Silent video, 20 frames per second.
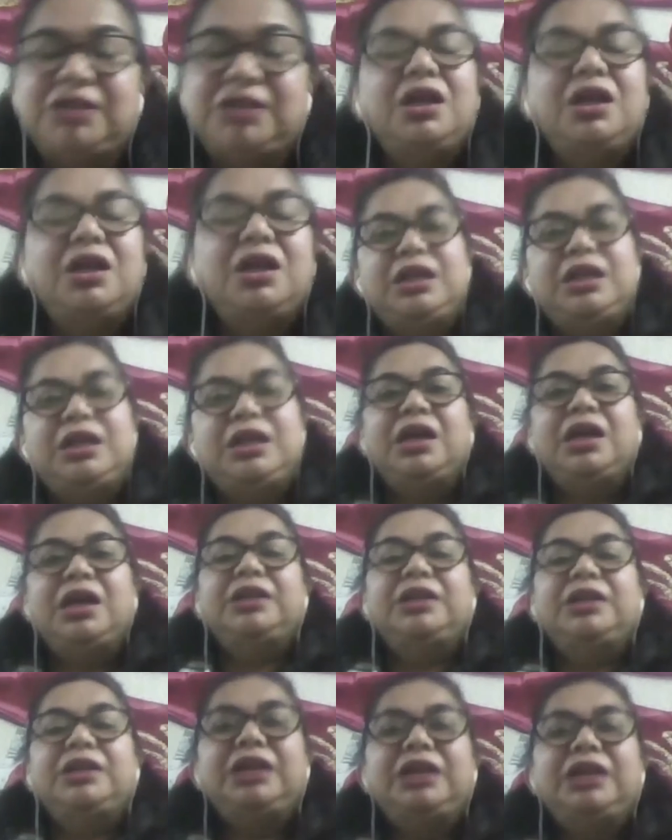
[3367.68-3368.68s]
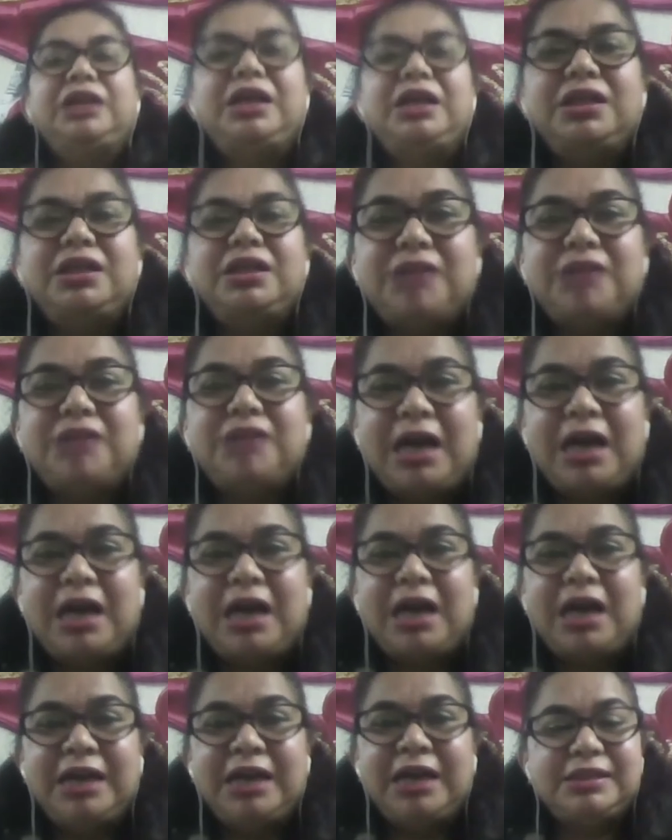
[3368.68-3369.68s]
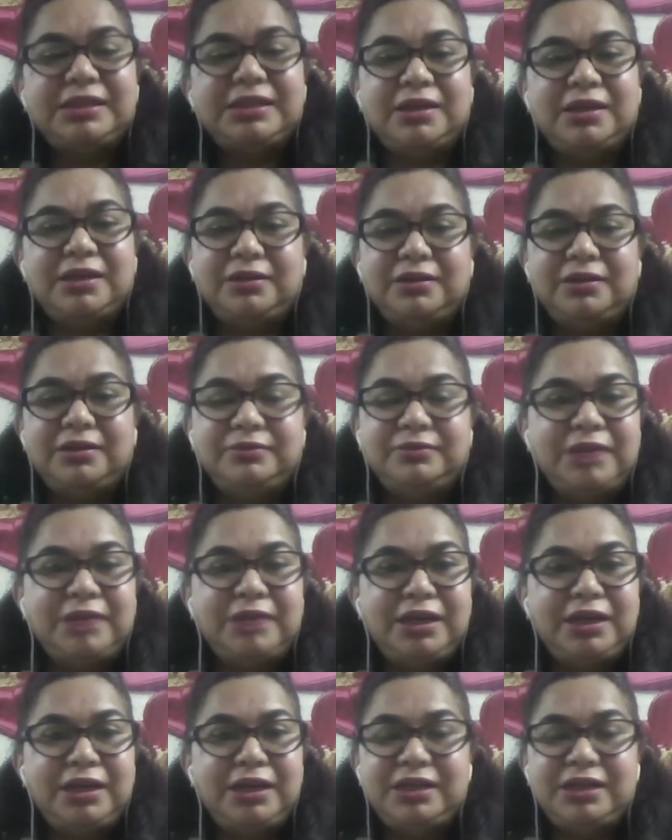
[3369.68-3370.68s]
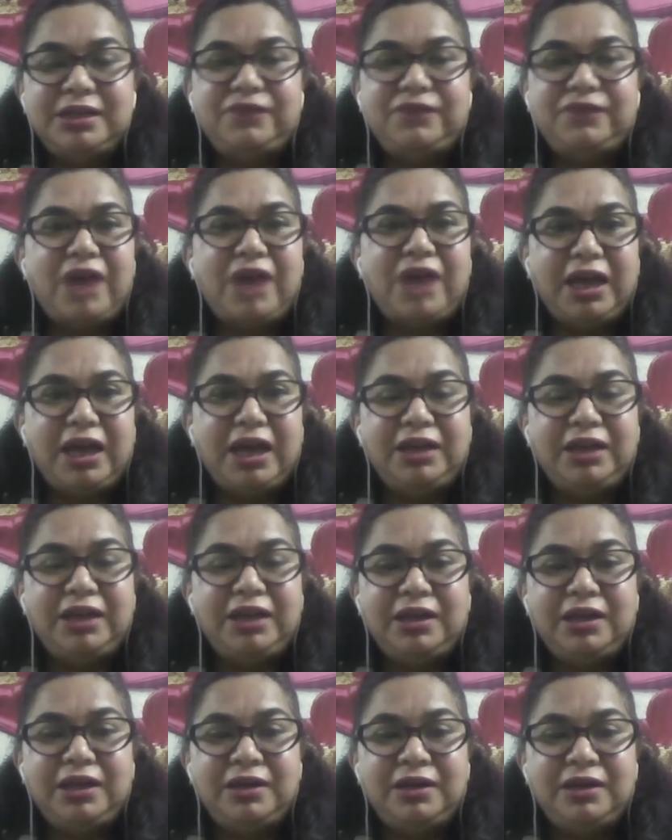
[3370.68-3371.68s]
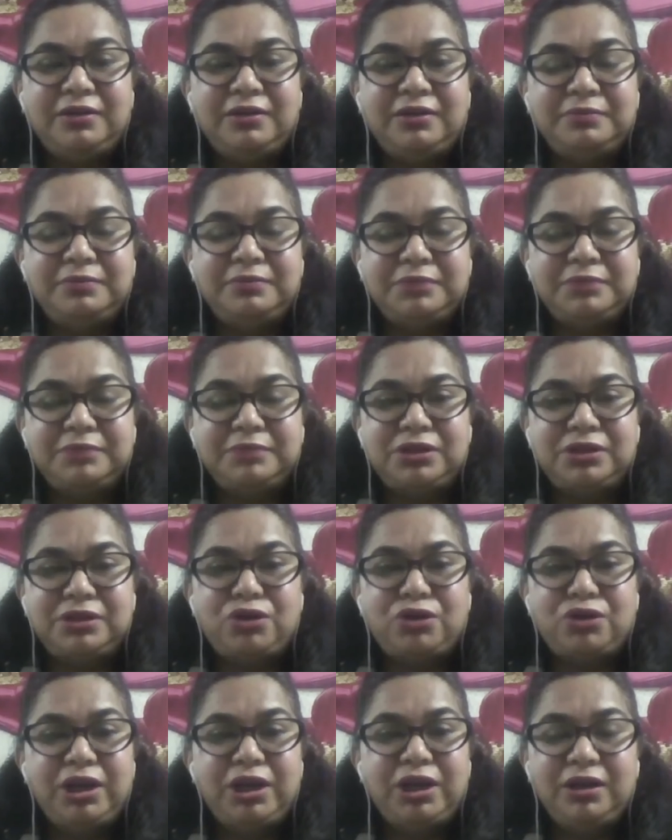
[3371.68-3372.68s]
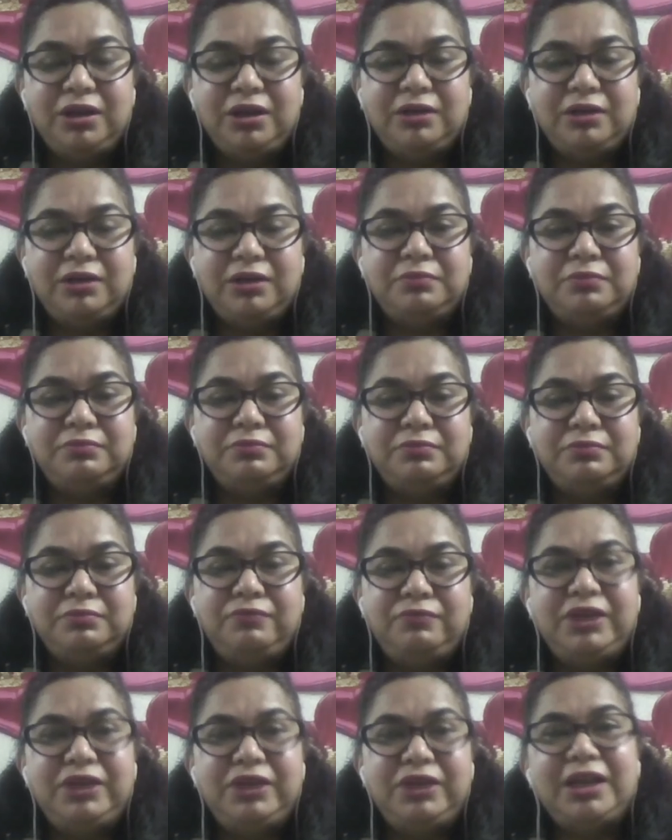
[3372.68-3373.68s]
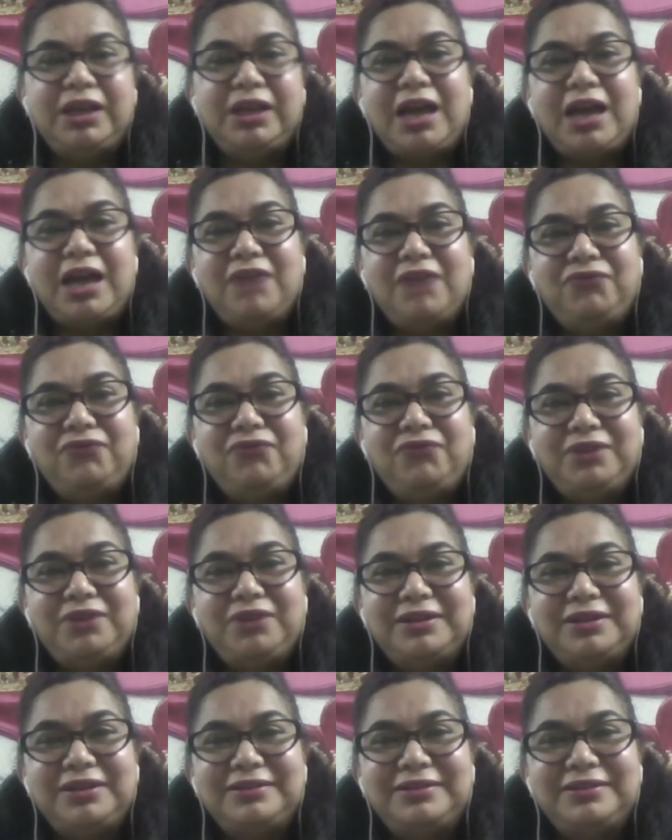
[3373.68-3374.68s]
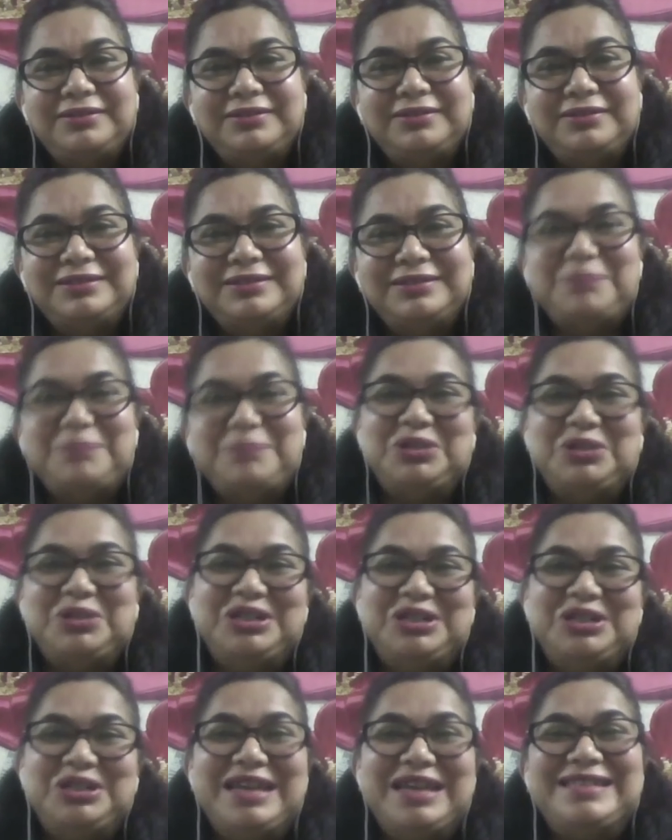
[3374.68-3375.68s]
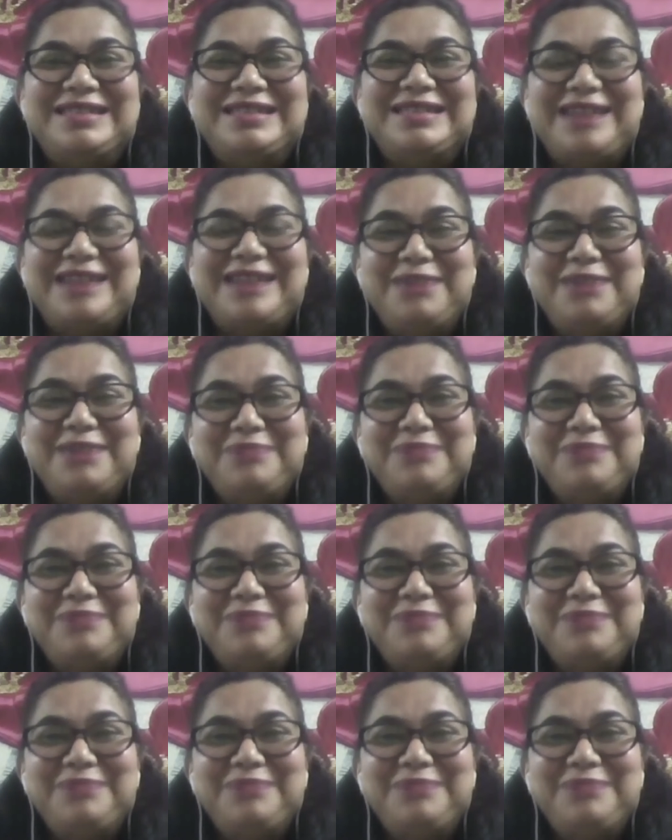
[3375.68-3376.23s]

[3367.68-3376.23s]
chali. Then it's, I guess then it is fine, Dolly. We can have the picture next time,